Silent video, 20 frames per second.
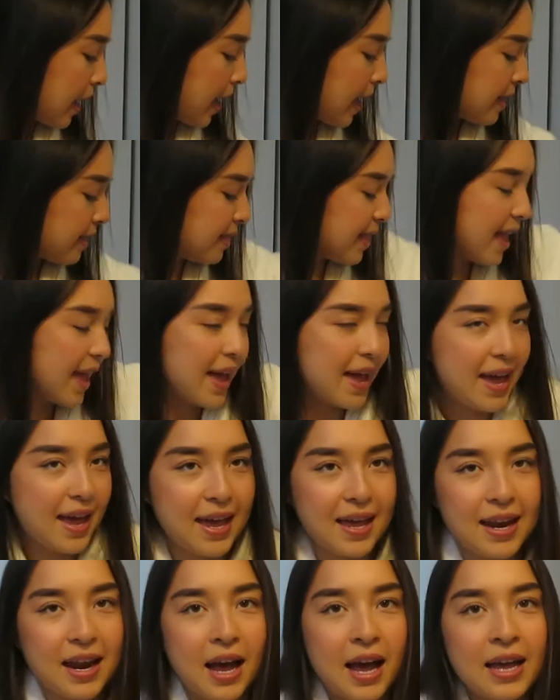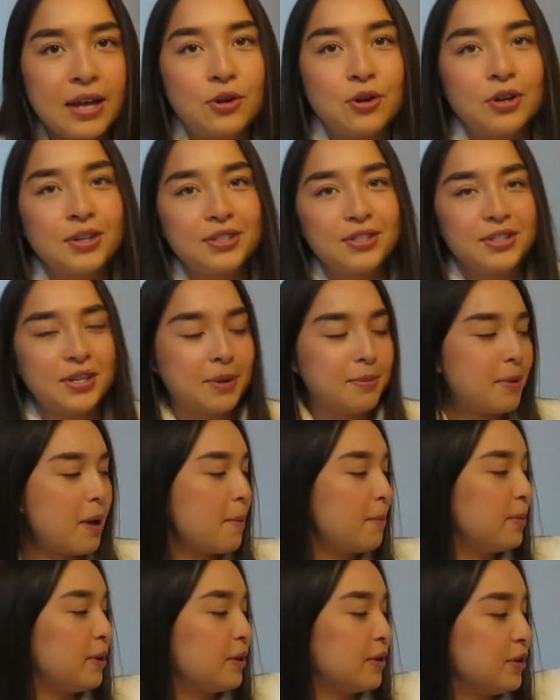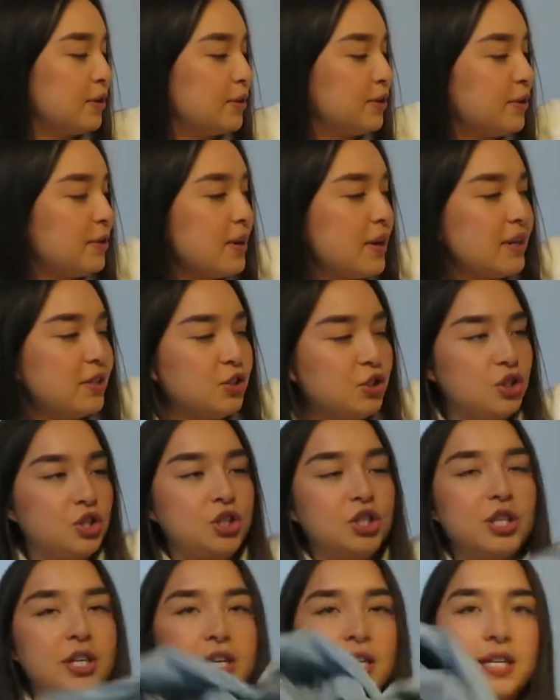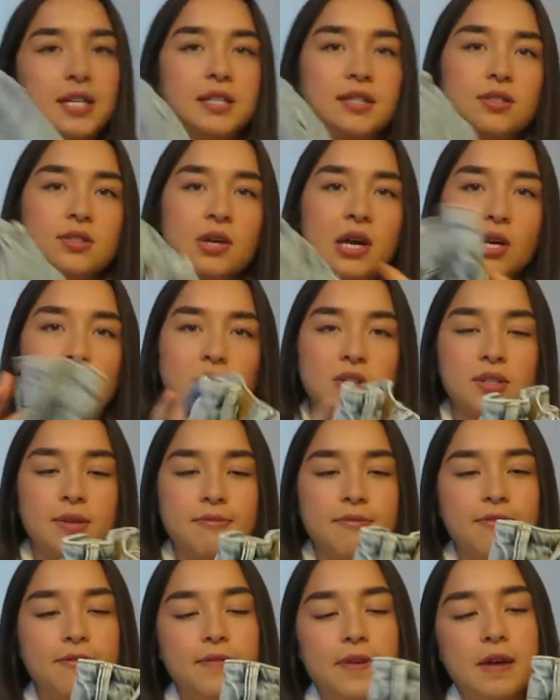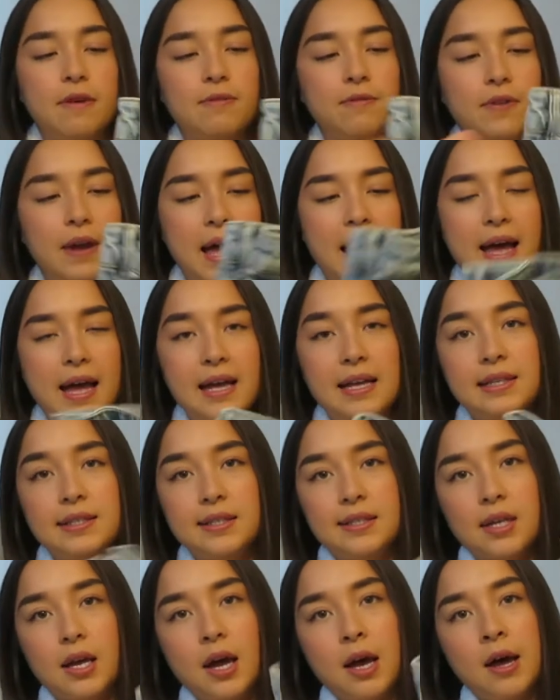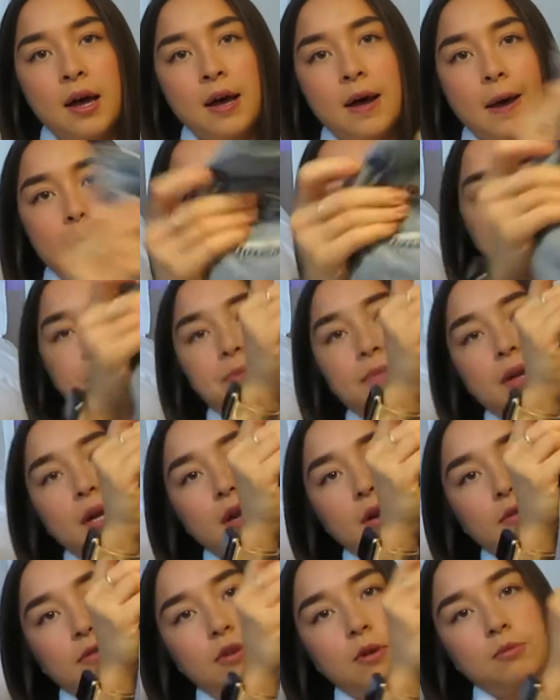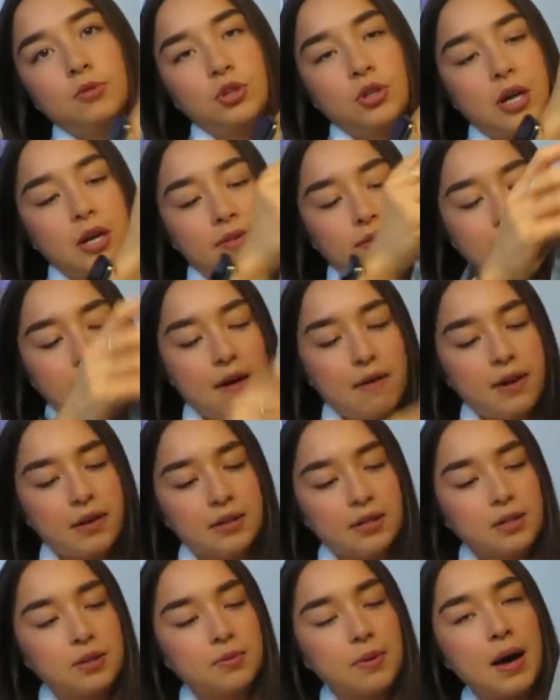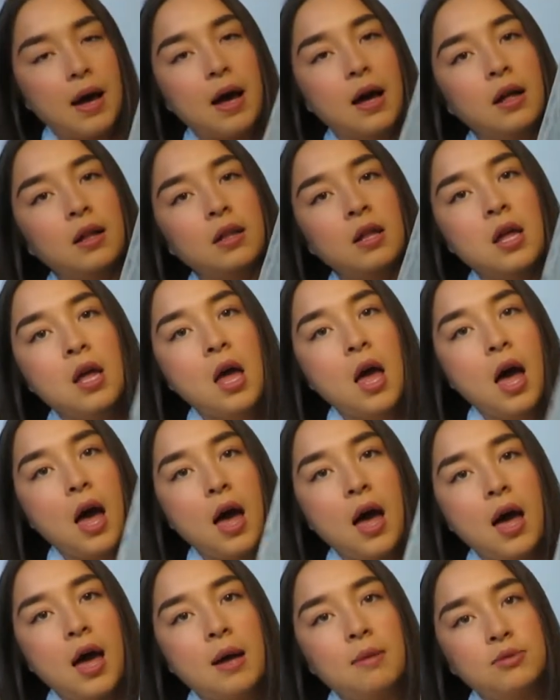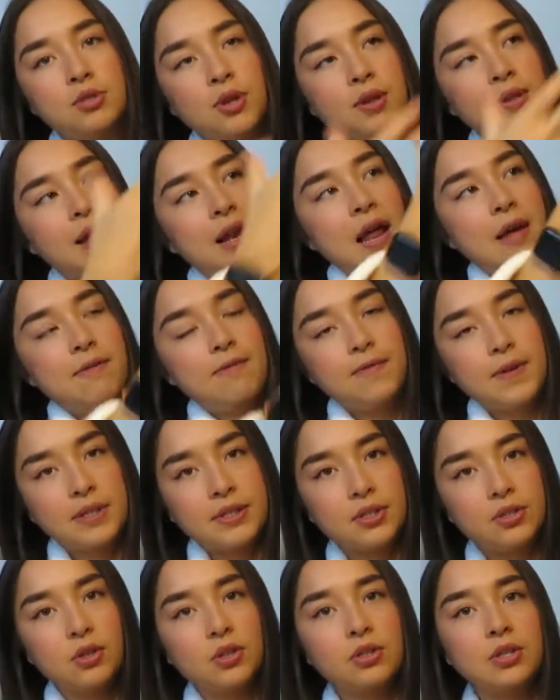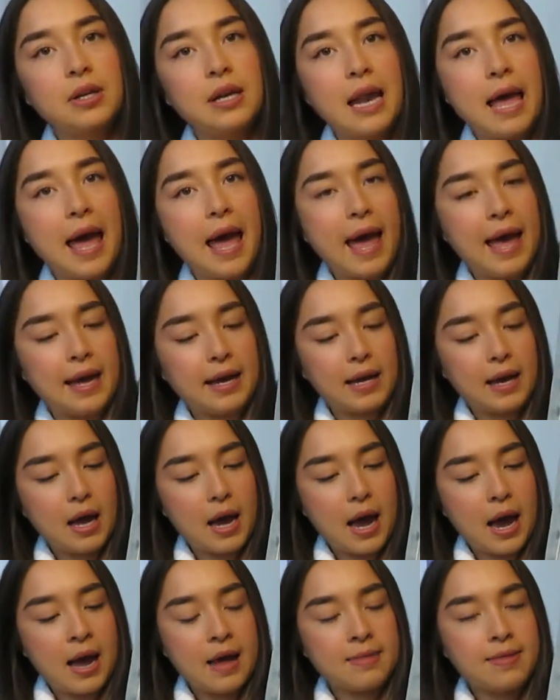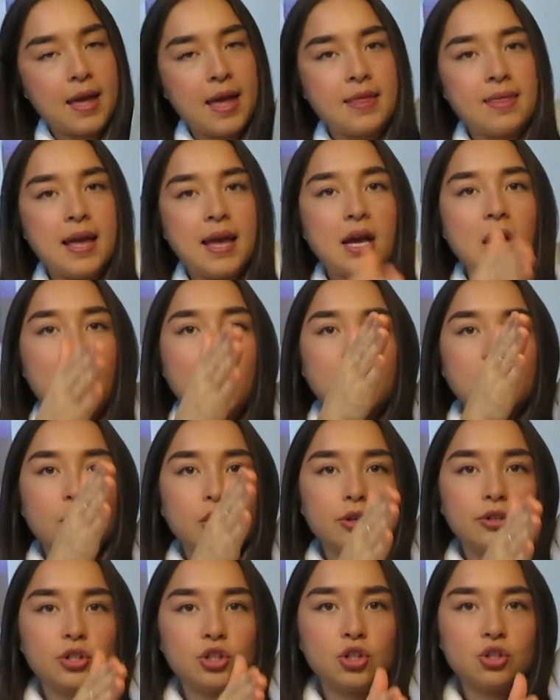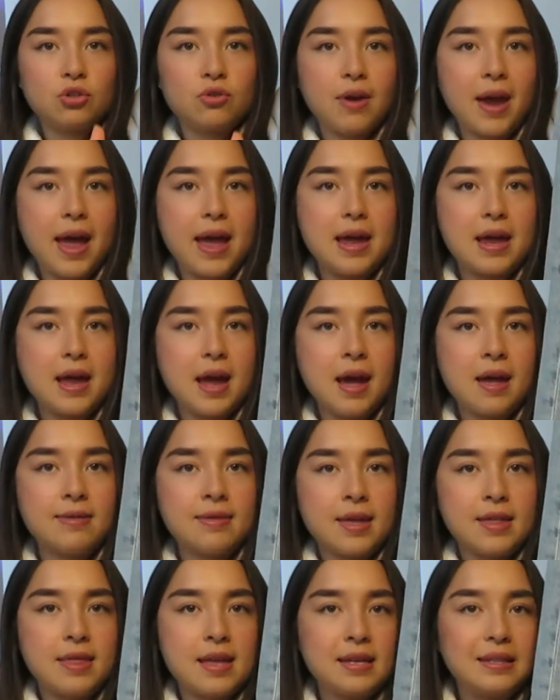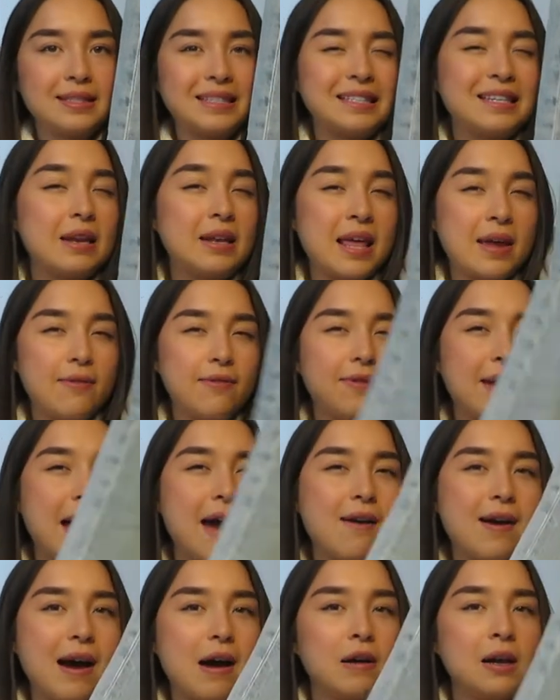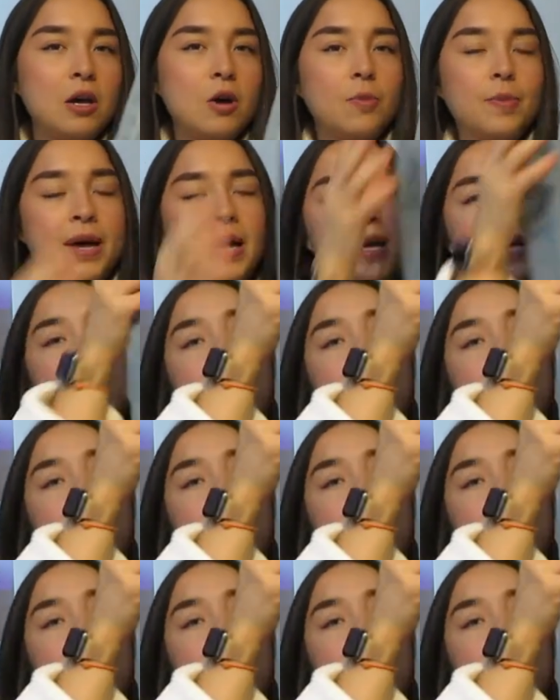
And then I got some blue jeans. So I got some fit flares from Stradivarius as well. So they're like fitted on your leg and then they kind of go straight and then they flare out a little bit